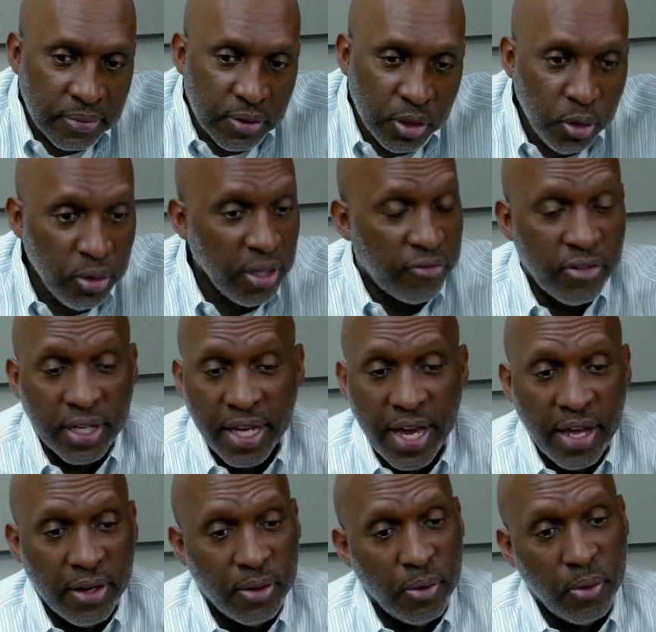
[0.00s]
Two different
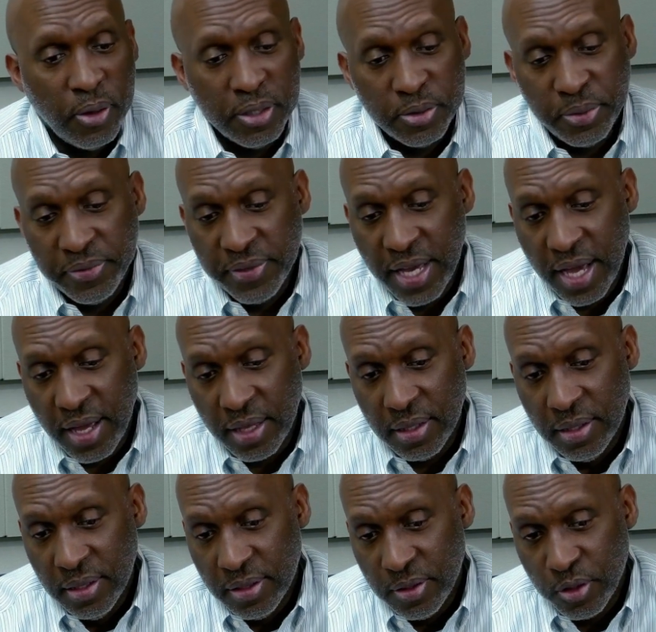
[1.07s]
categories. We've got
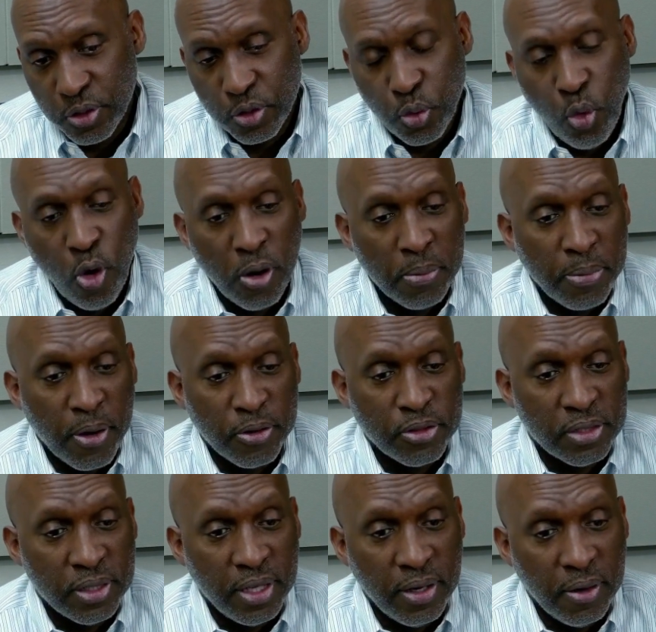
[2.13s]
your sworn
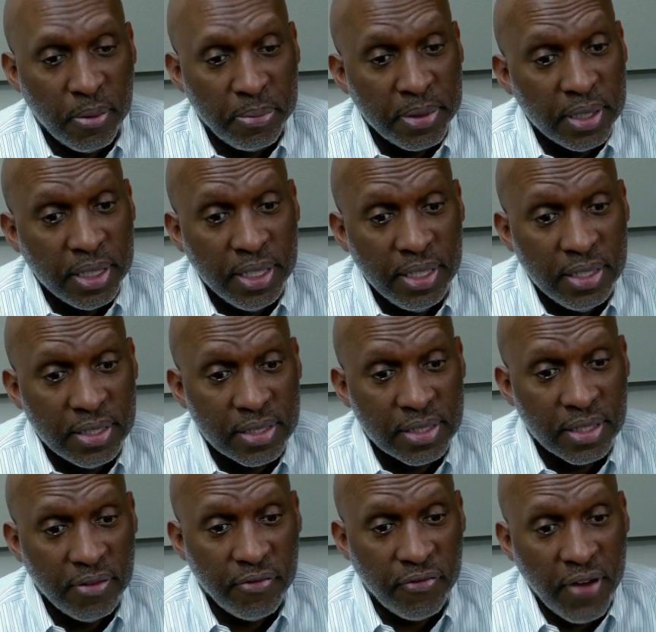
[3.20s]
personnel, police
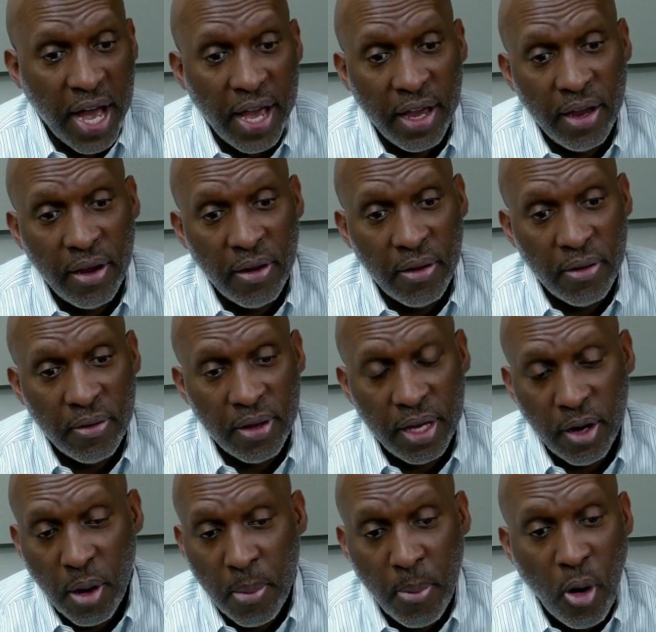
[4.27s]
and fire,
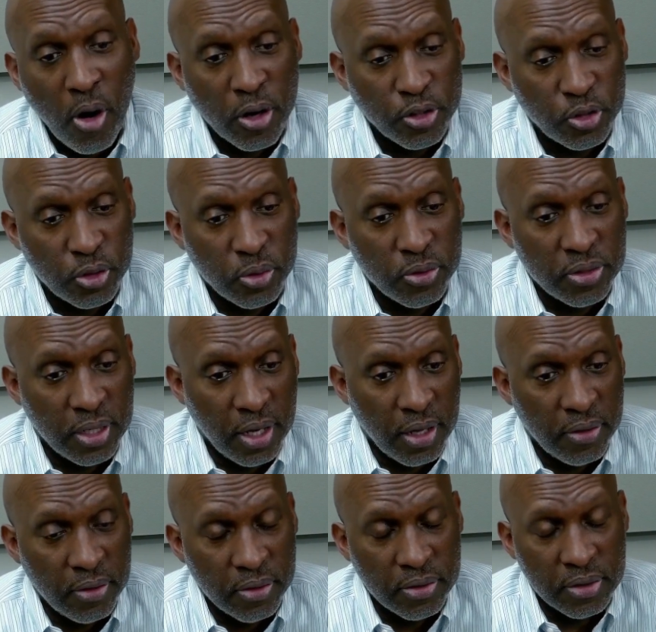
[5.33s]
and our marshals and
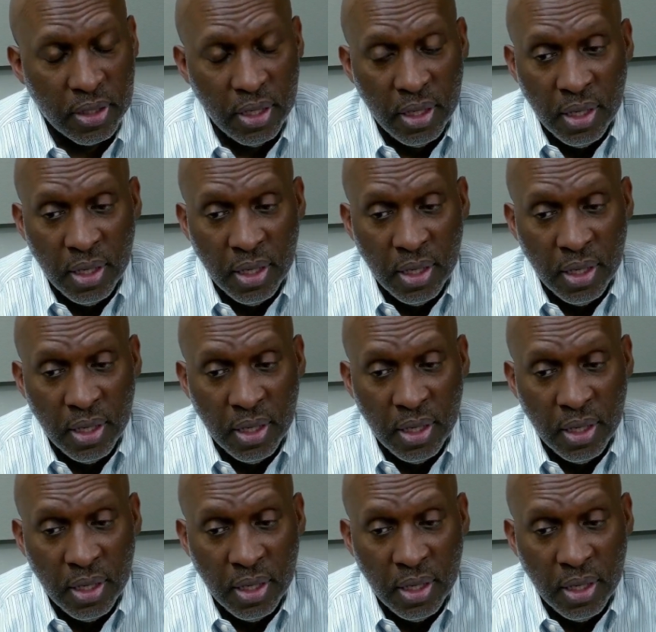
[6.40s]
others.